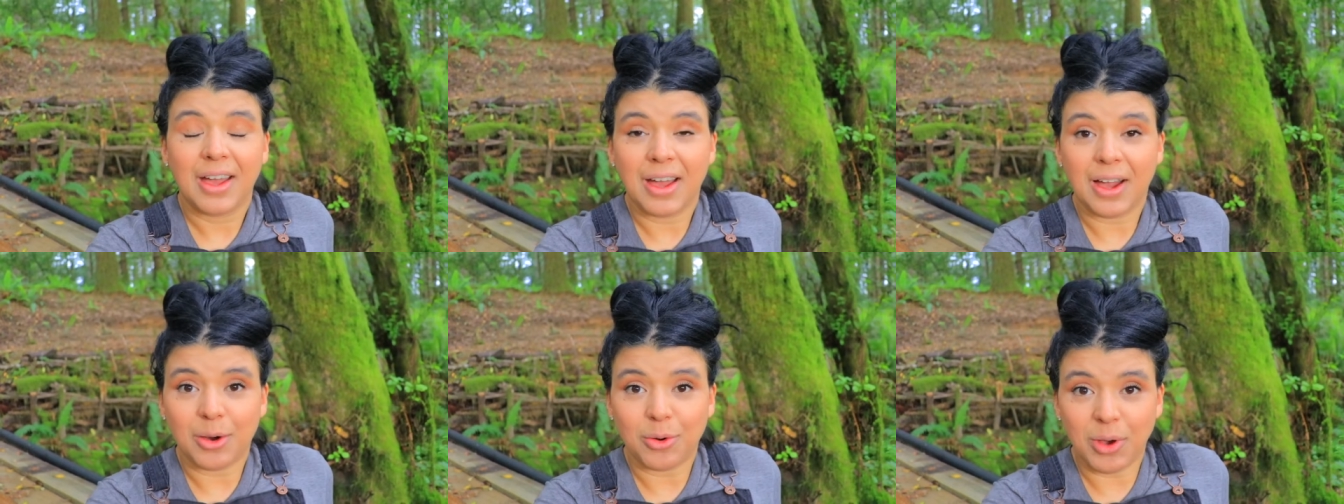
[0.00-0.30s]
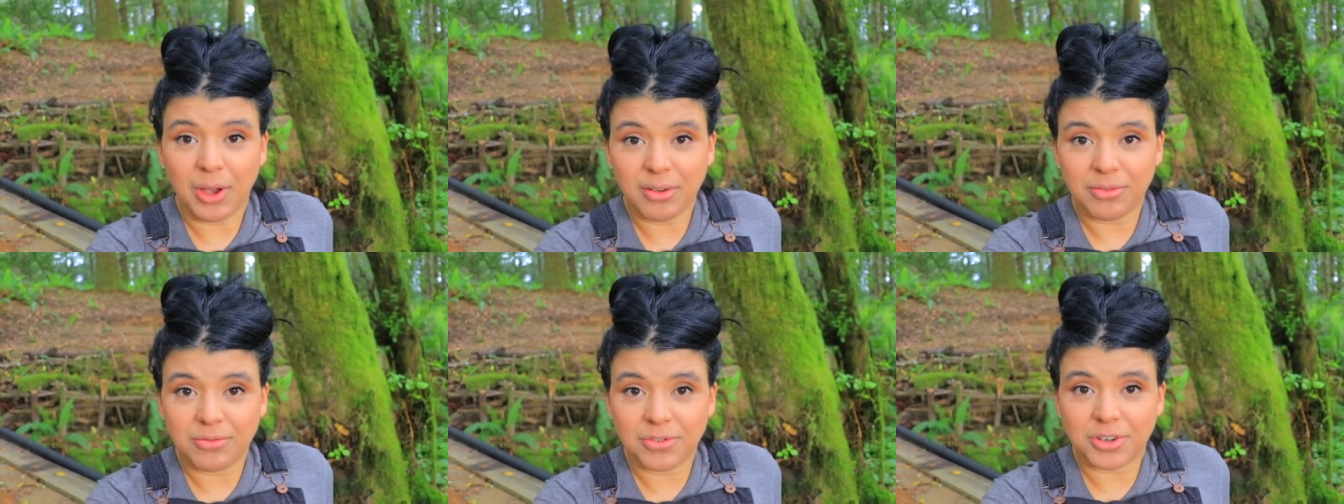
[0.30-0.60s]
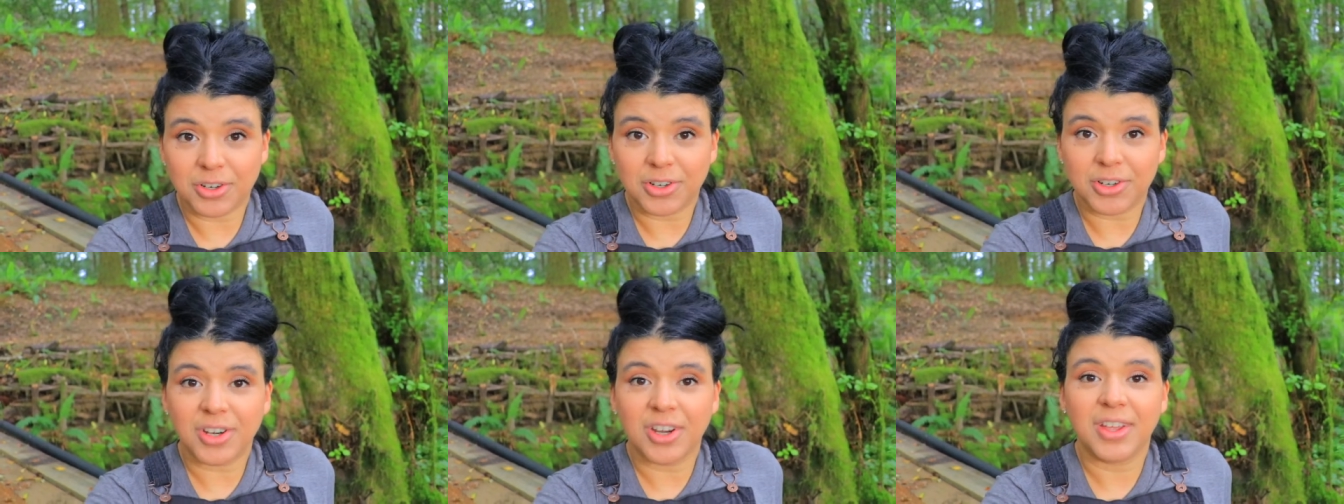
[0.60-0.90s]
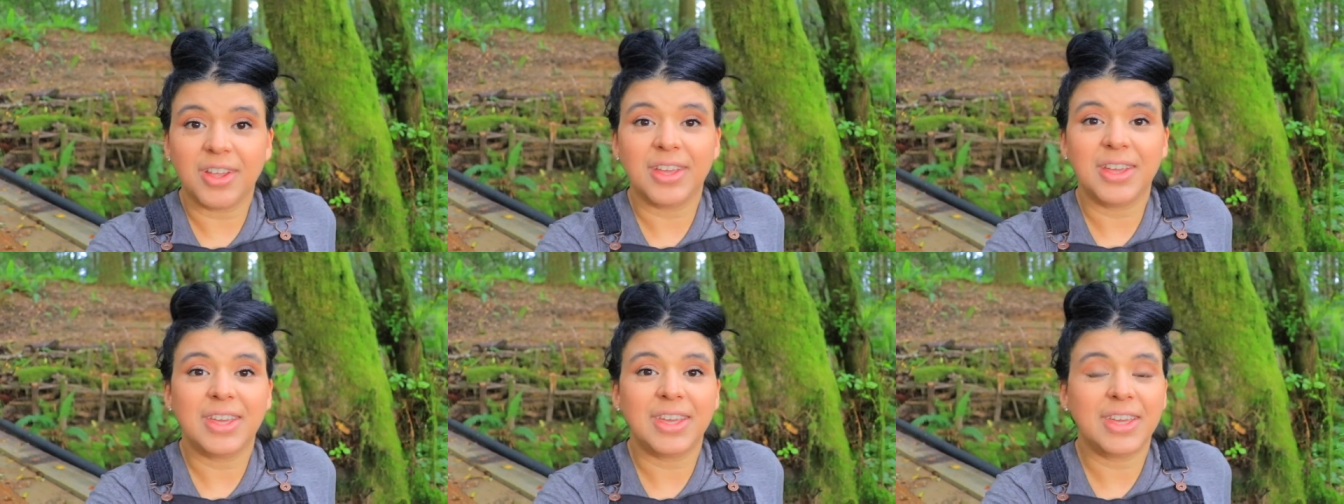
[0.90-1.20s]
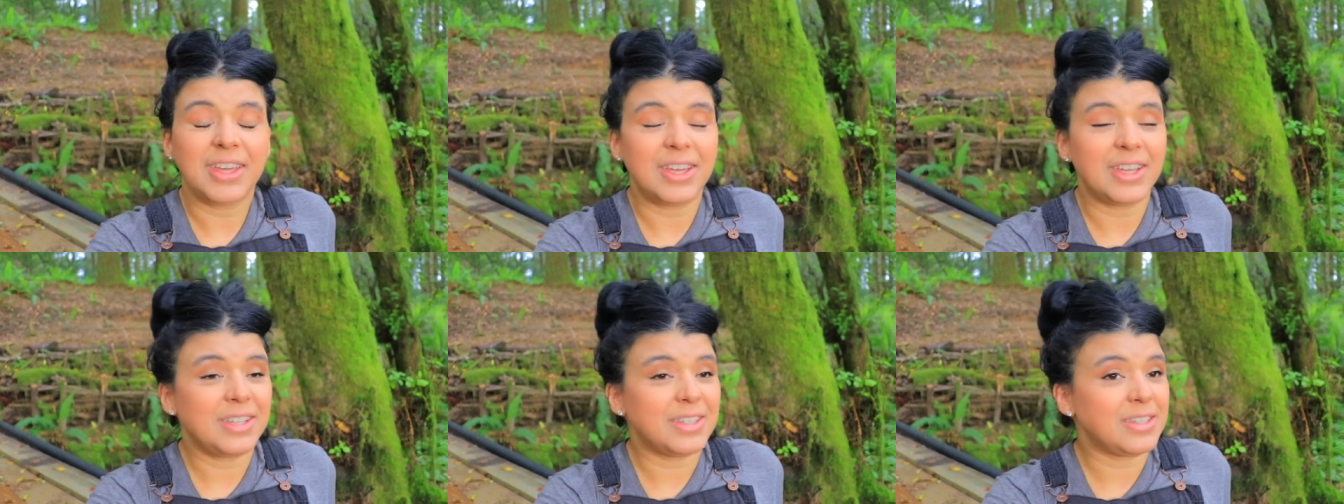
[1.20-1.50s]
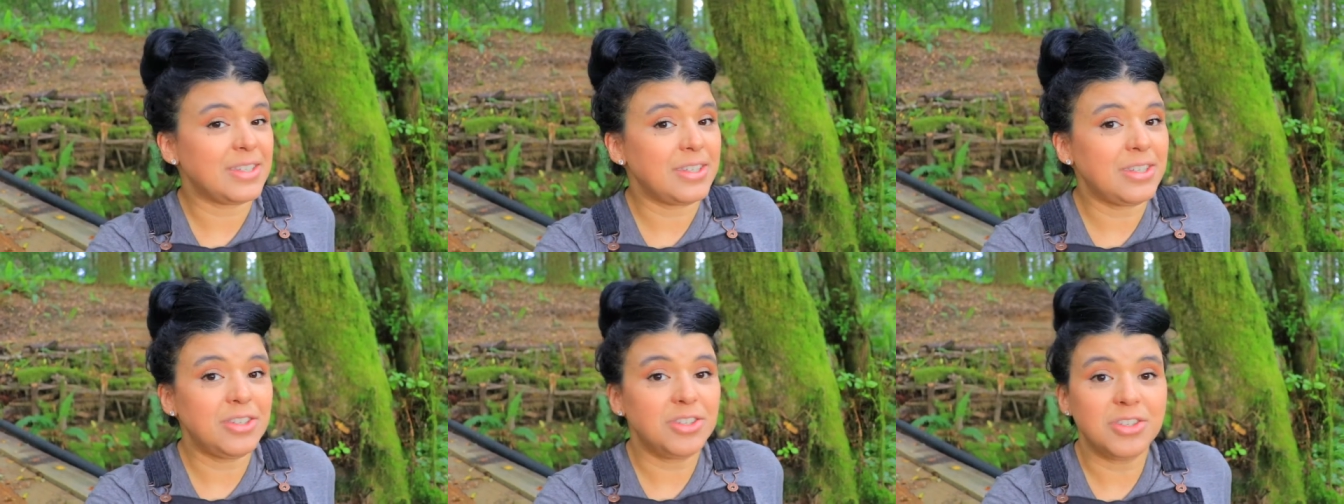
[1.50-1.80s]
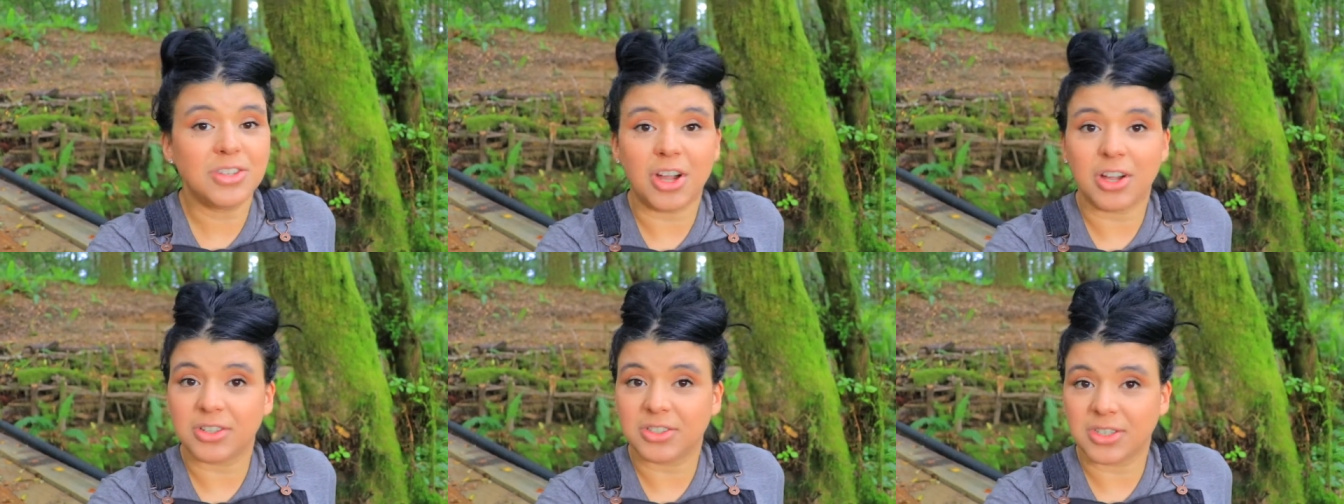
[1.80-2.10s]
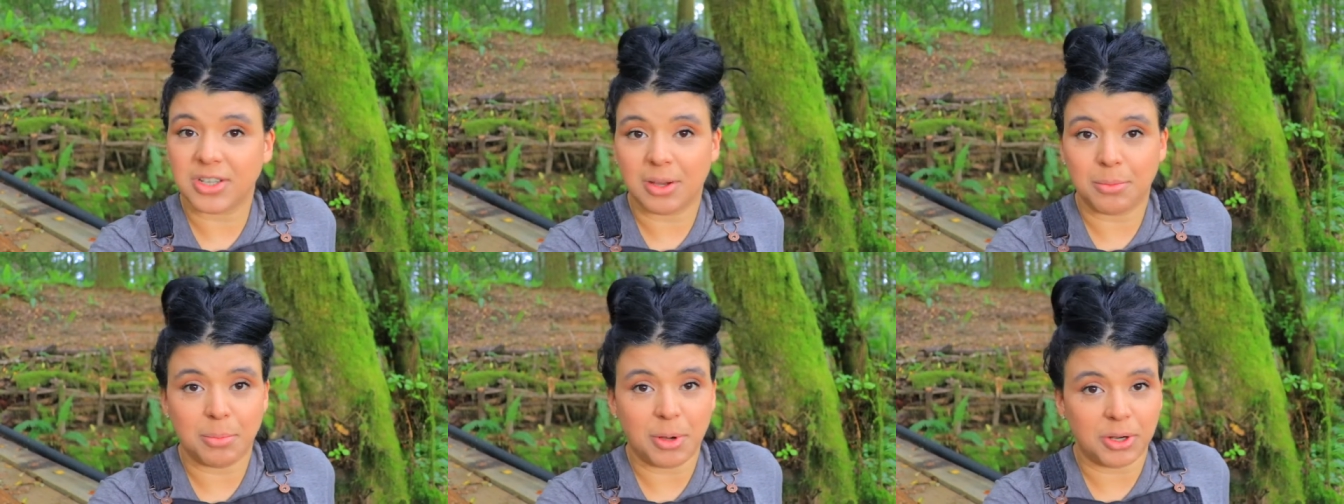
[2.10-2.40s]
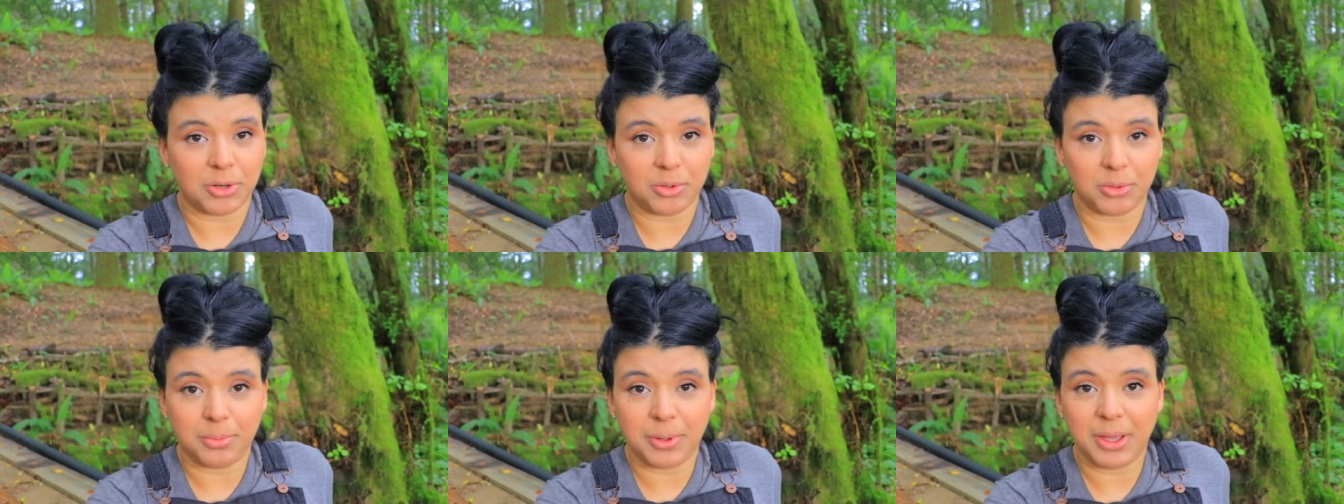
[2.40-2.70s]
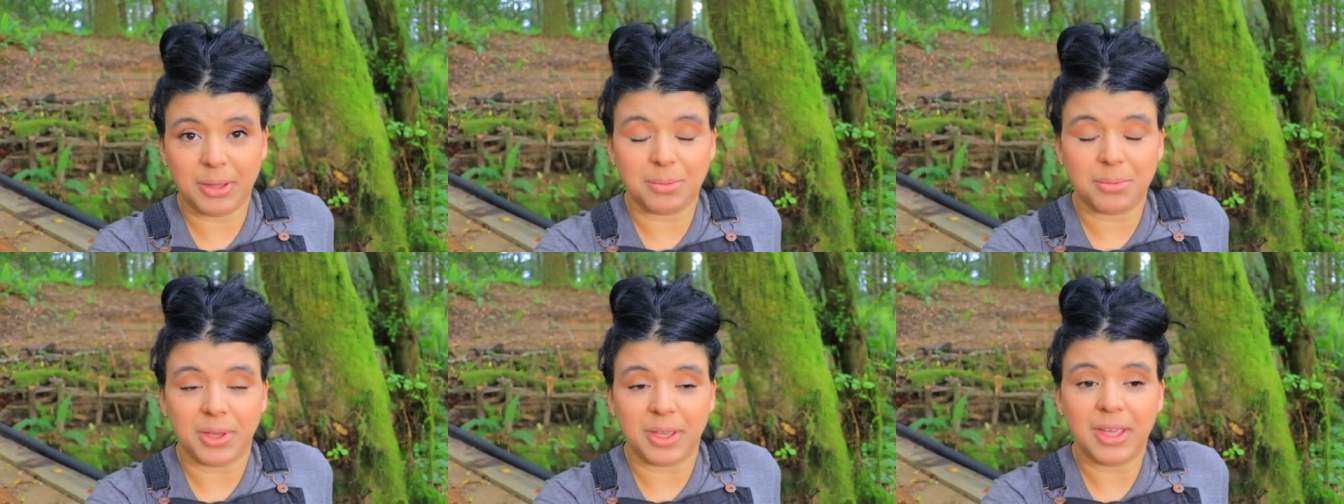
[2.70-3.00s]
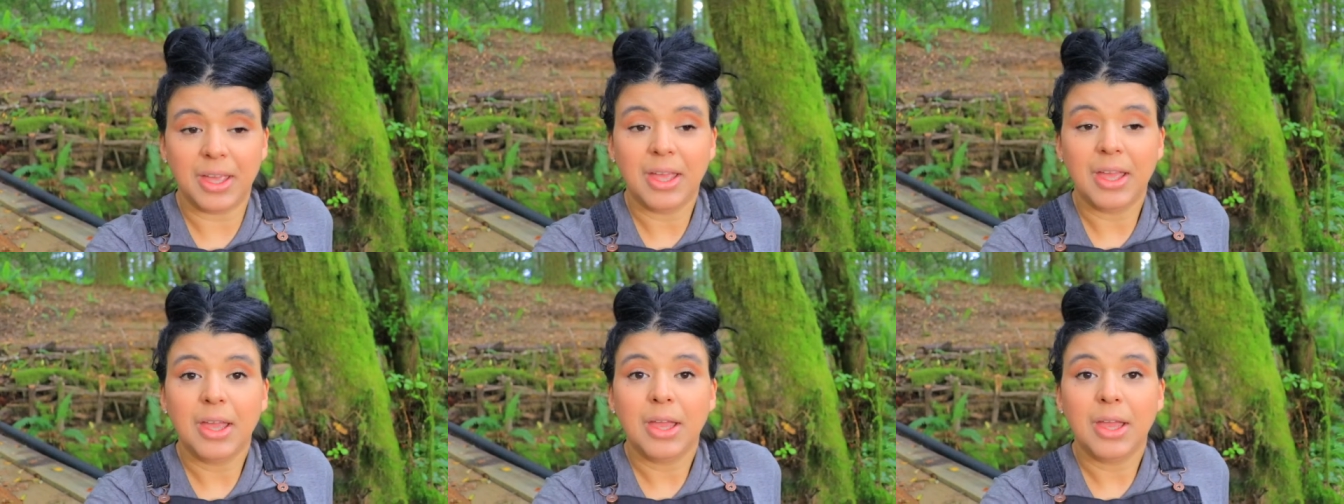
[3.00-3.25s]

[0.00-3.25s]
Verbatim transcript: However, he is not a bottle baby